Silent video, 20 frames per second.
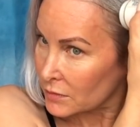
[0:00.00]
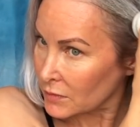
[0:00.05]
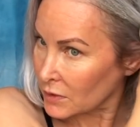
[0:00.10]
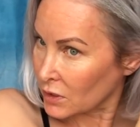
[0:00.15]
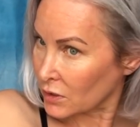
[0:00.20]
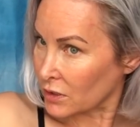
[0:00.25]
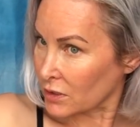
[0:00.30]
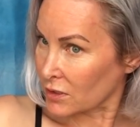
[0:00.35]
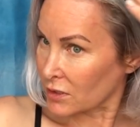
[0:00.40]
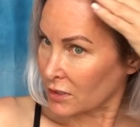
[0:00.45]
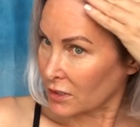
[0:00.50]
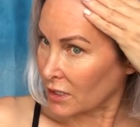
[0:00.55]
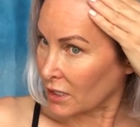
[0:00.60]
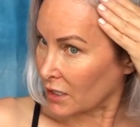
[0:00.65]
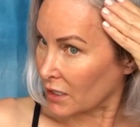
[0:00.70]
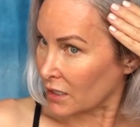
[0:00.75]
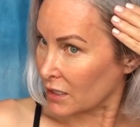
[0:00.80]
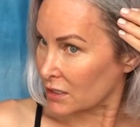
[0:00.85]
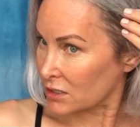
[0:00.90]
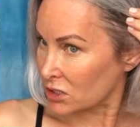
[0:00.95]
you can
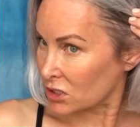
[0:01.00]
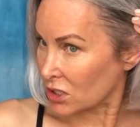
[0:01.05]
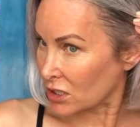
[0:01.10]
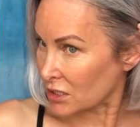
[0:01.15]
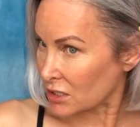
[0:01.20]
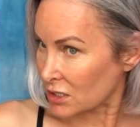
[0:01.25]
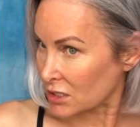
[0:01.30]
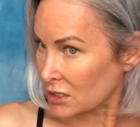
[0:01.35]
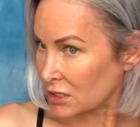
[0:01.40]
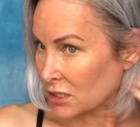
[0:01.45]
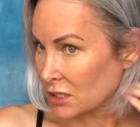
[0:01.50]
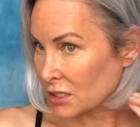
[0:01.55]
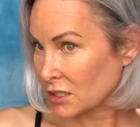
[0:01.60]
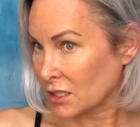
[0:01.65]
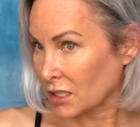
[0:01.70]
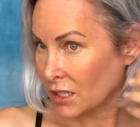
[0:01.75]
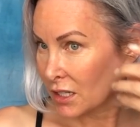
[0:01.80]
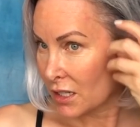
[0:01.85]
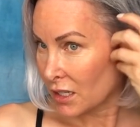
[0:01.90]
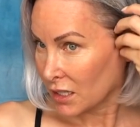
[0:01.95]
see it just,
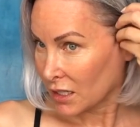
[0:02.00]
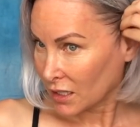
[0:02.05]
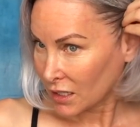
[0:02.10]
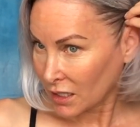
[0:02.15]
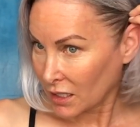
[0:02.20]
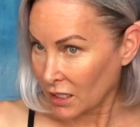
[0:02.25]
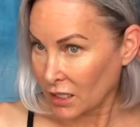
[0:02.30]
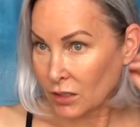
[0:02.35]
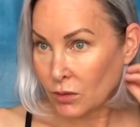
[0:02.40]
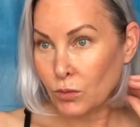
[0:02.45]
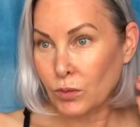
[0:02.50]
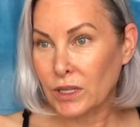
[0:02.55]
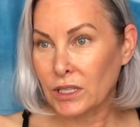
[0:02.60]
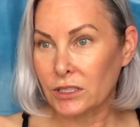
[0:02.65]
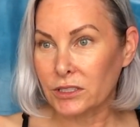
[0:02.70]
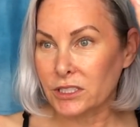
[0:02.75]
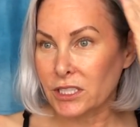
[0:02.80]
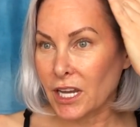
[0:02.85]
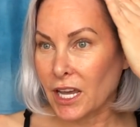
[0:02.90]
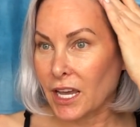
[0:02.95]
it
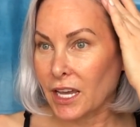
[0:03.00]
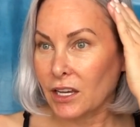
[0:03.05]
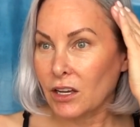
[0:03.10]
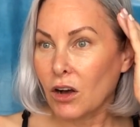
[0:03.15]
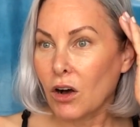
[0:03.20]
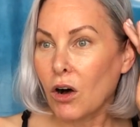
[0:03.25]
will take